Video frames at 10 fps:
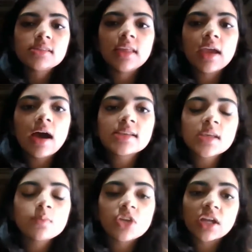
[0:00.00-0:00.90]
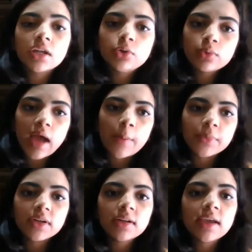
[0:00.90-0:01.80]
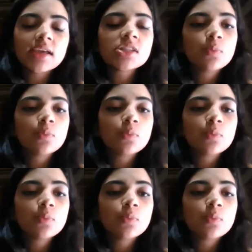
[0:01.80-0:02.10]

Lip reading: they are subjected to capital gains,